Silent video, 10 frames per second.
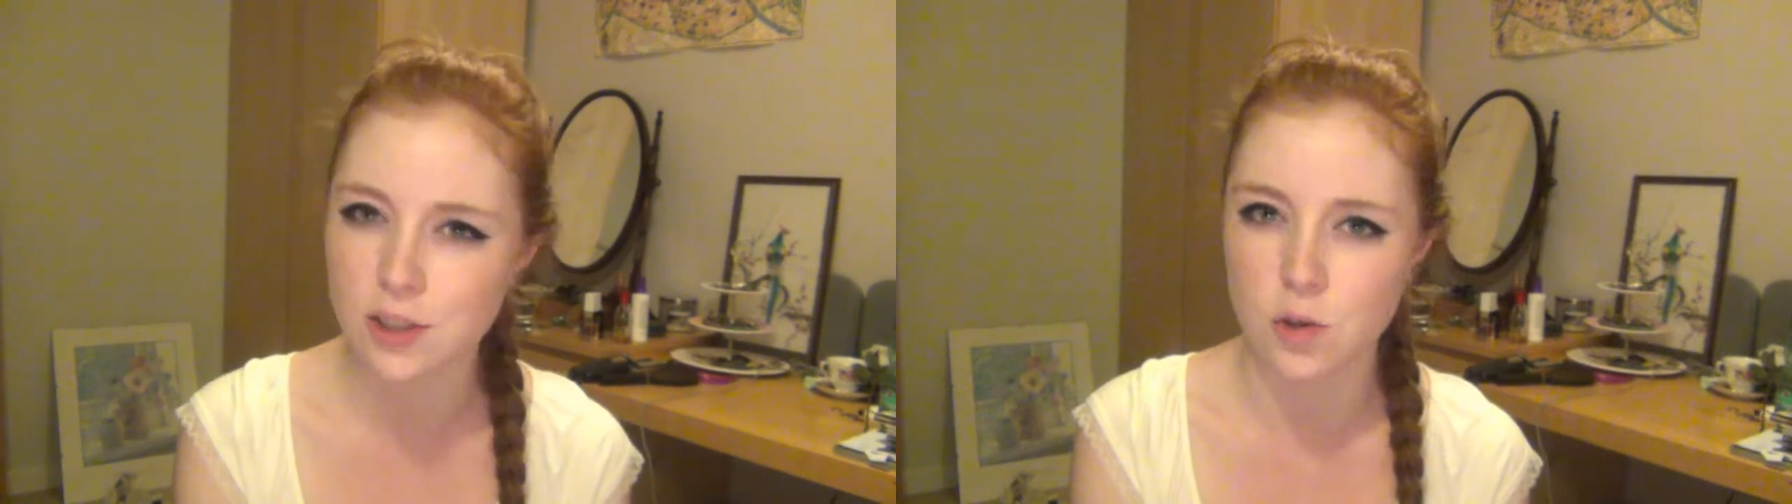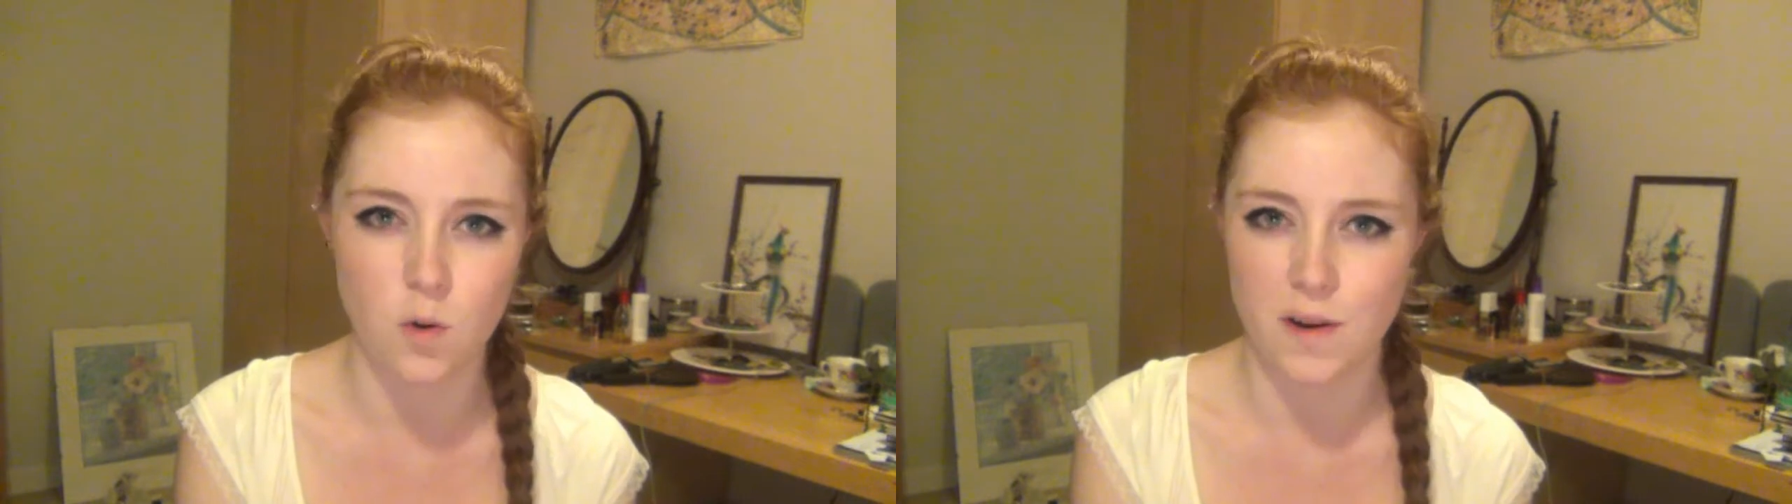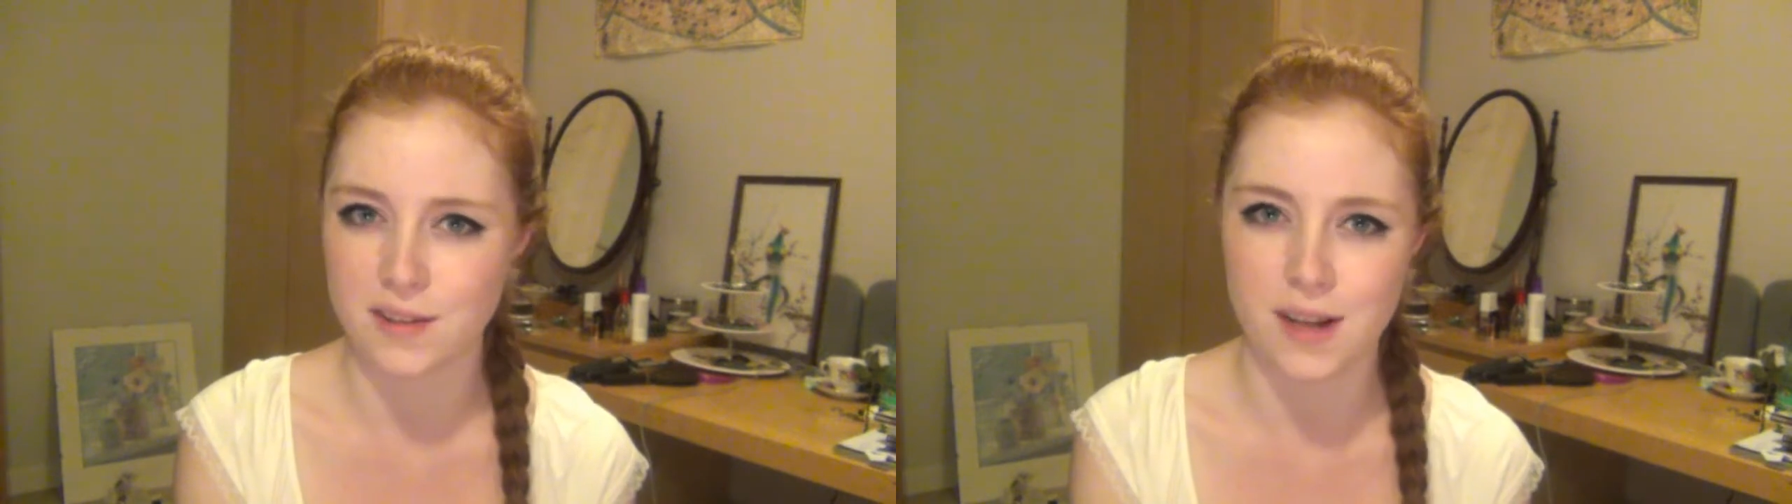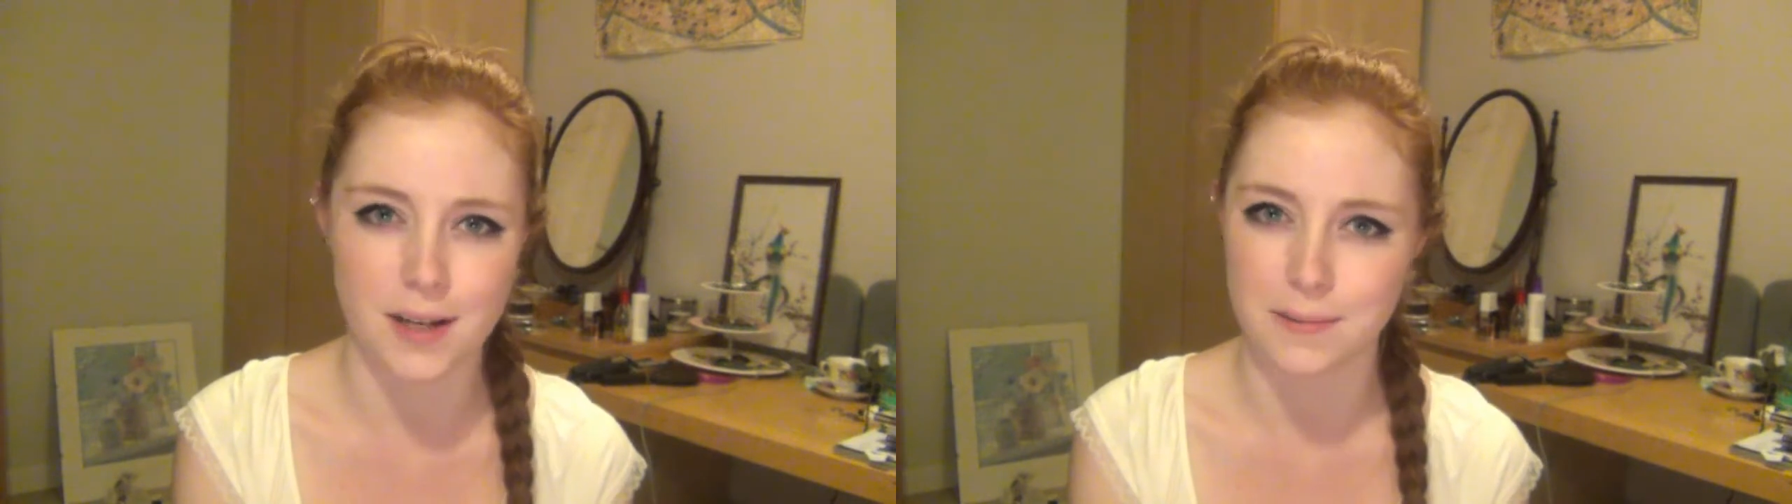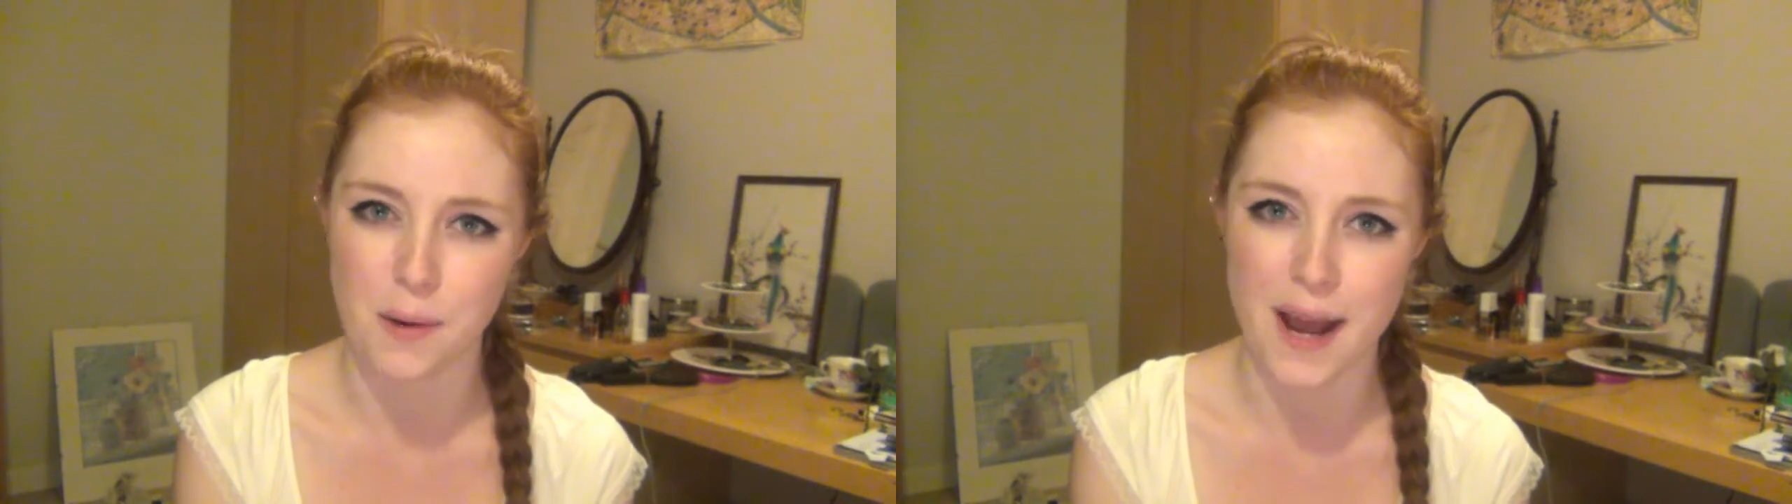tourist
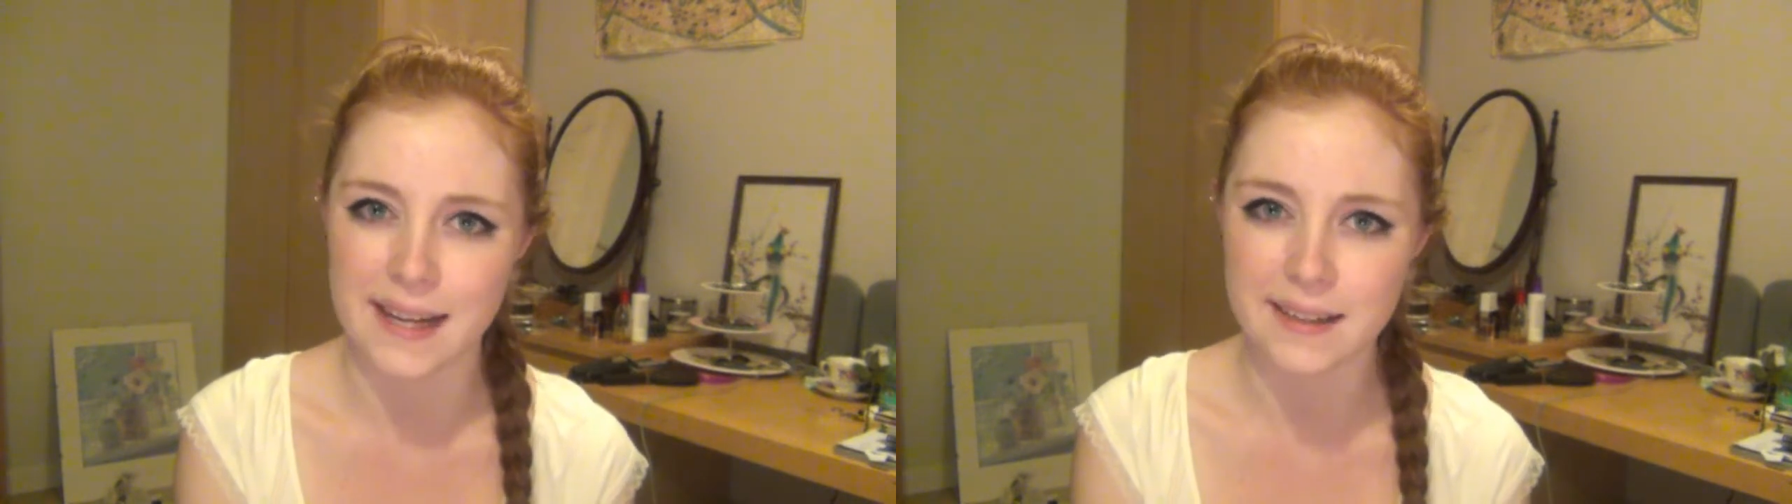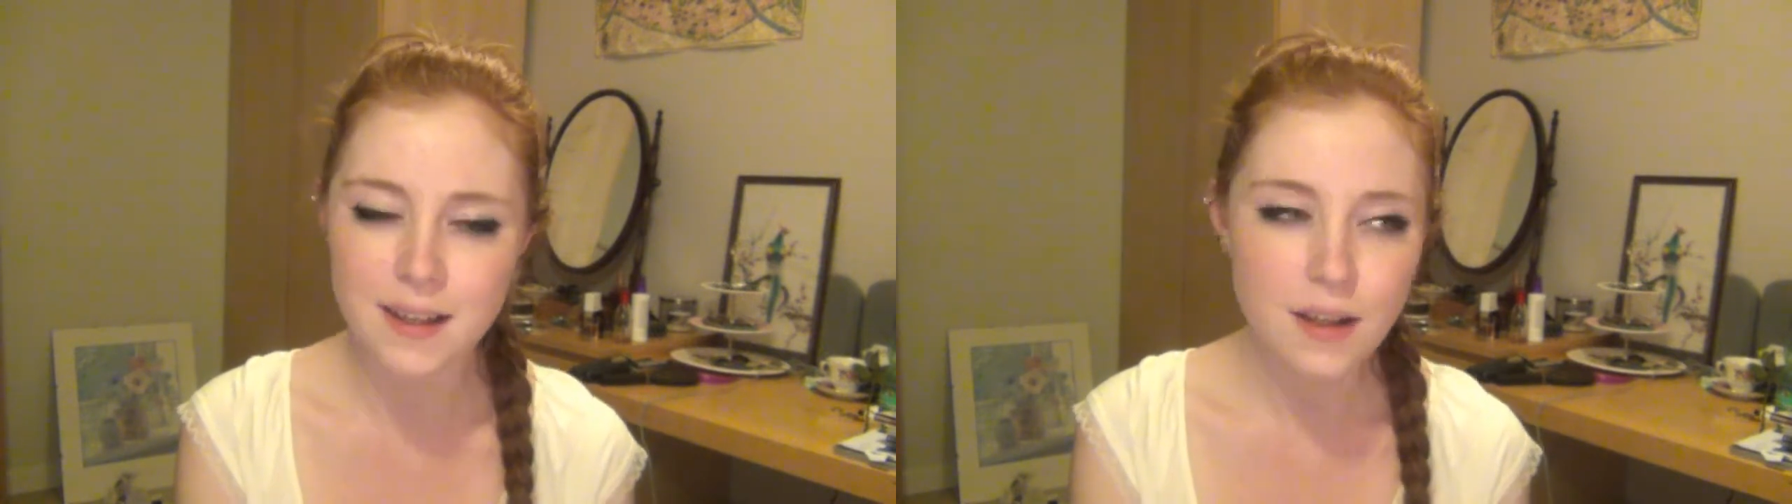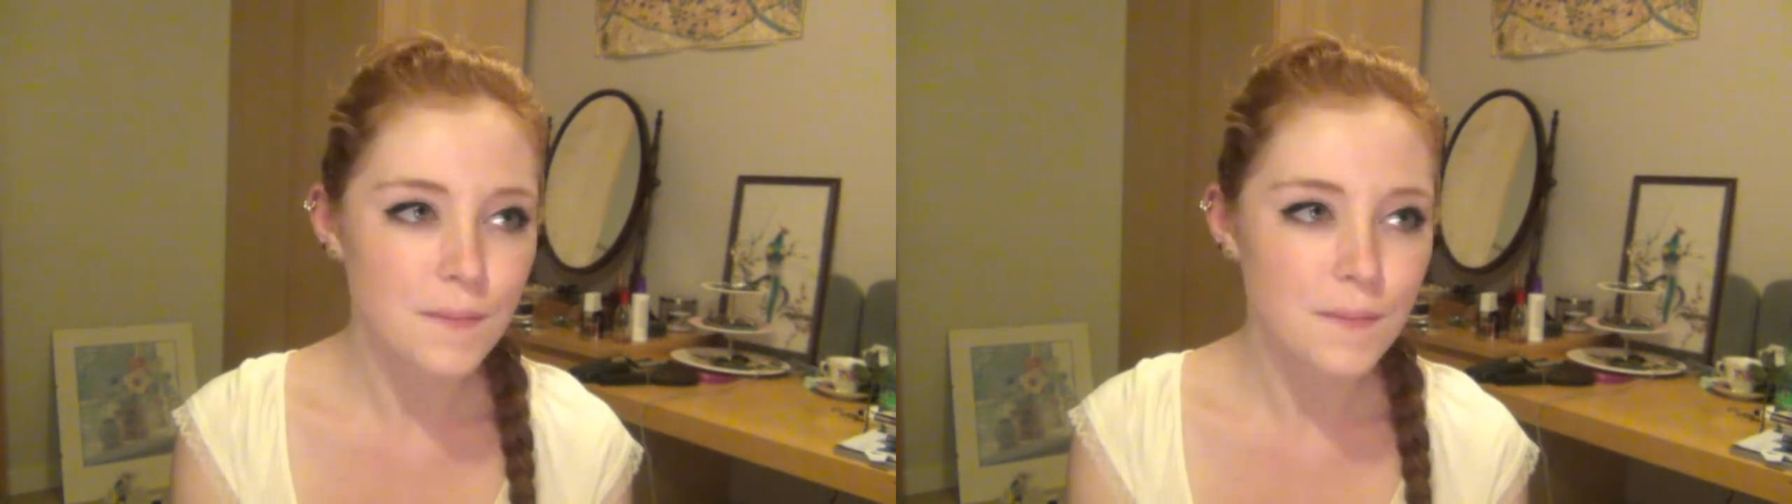kind of way.